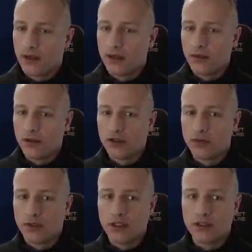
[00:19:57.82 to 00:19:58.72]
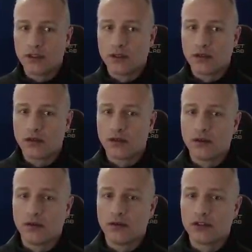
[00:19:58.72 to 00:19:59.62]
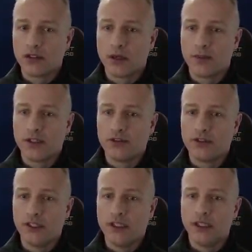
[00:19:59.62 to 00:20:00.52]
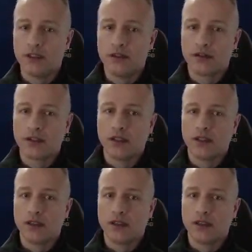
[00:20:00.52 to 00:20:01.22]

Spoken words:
Which means stuck up a tree. Okay.